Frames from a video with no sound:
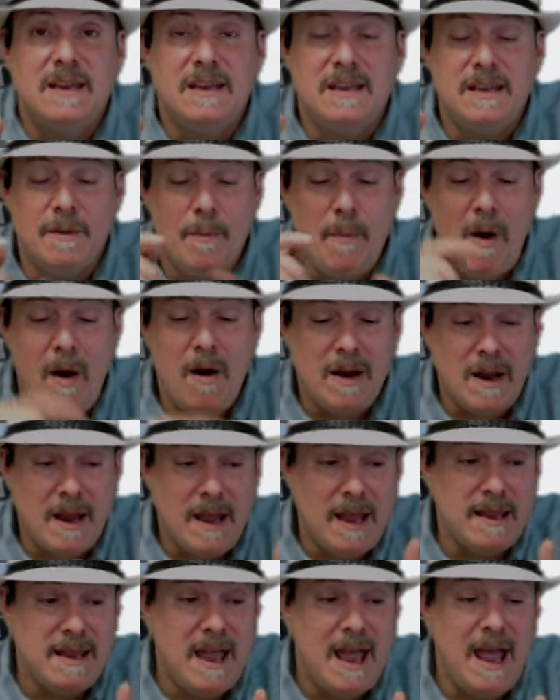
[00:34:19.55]
and you mark
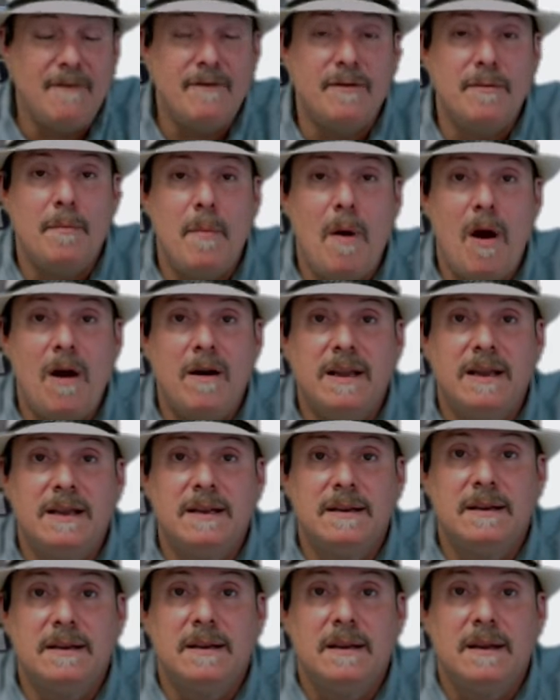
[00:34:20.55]
and you have them mark
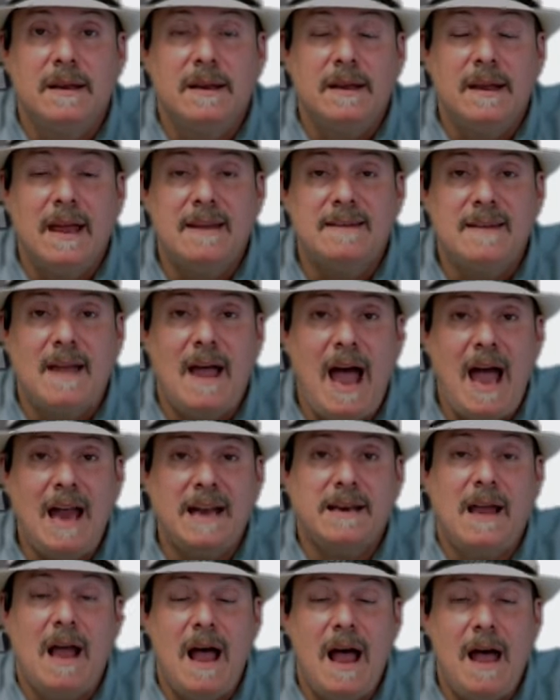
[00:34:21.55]
it as a
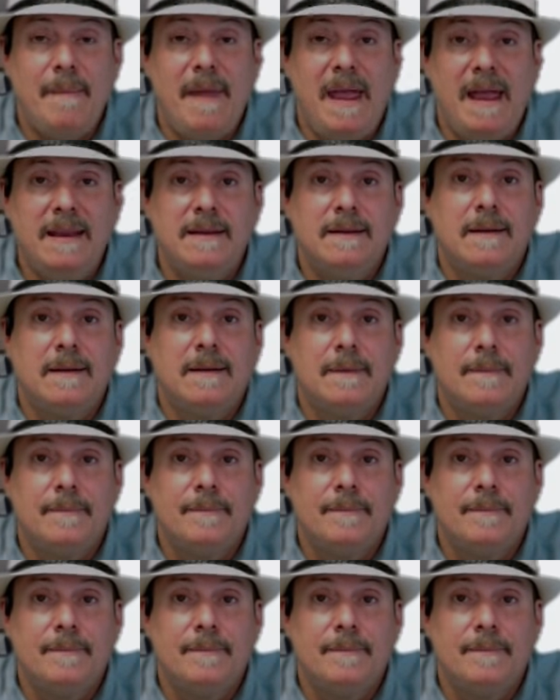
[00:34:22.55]
hot comment